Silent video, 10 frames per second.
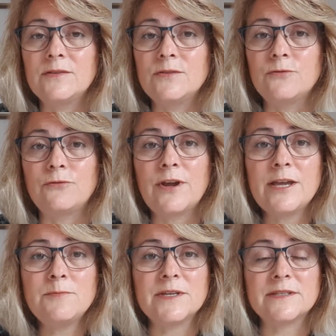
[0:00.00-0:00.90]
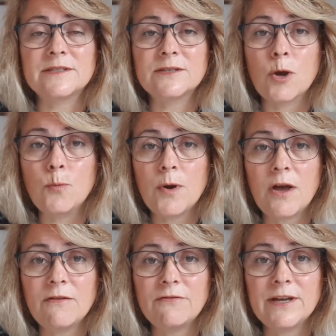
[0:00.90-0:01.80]
The frame is so
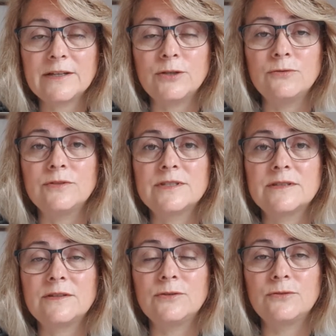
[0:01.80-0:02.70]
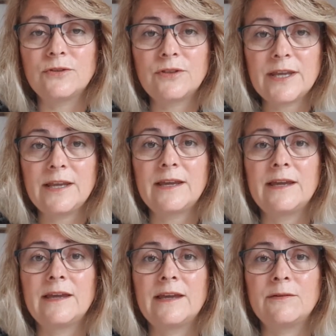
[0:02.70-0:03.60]
perfect, you'd think
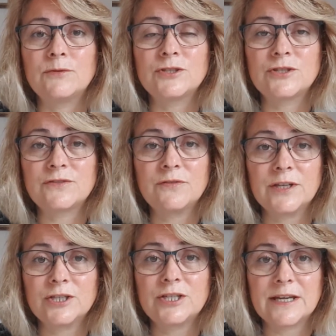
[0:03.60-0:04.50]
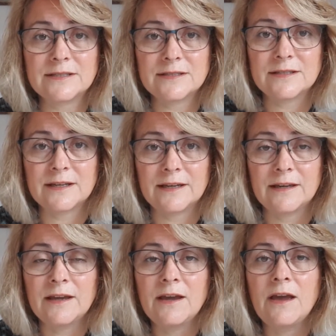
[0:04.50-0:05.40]
it was just finished yesterday.
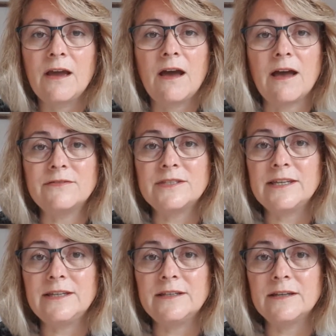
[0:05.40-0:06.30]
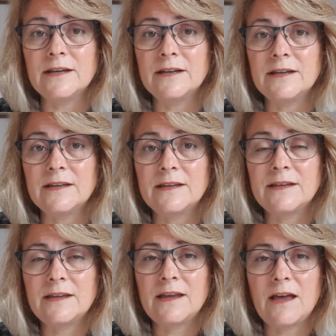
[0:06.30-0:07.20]
I've seen
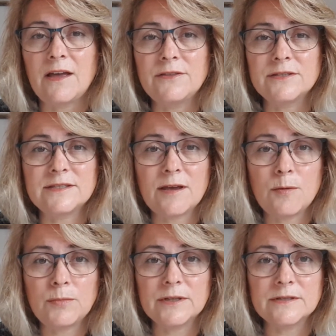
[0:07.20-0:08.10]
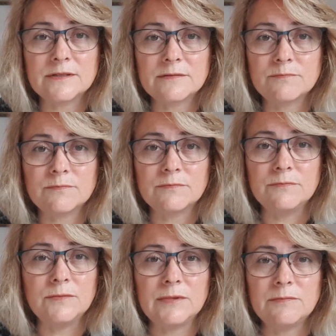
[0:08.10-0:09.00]
other samplers
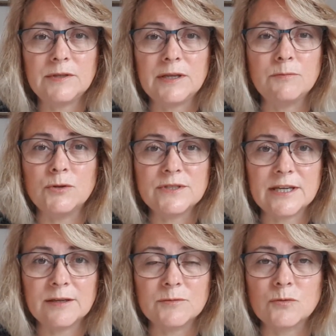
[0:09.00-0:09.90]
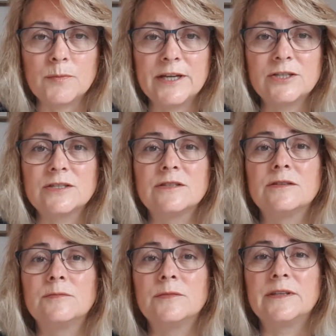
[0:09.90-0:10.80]
in museums or pictures of
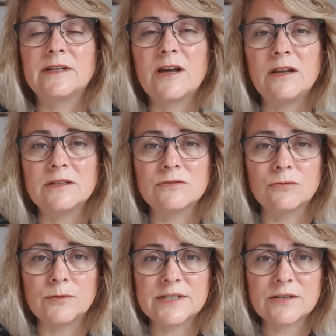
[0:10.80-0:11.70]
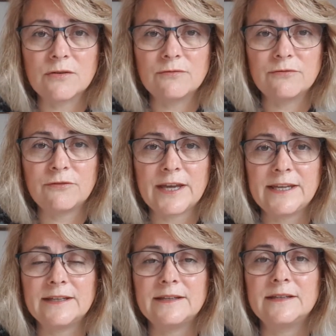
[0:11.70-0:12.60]
them, and the colours are always so
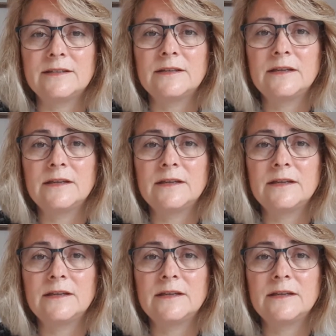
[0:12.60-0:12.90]
faded,